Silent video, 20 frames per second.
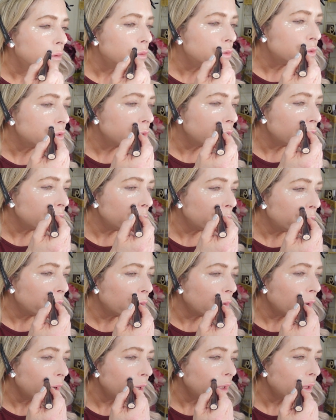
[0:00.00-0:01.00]
Just going to
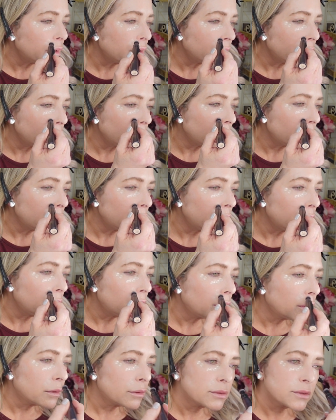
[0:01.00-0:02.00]
brighten
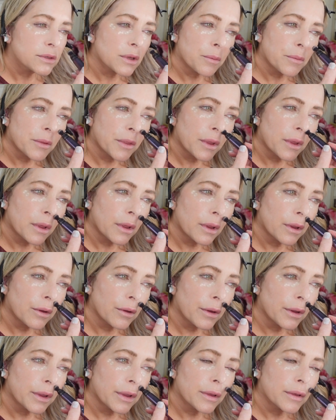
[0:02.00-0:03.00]
some of the
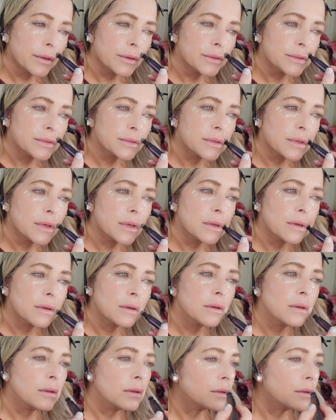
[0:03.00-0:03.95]
areas that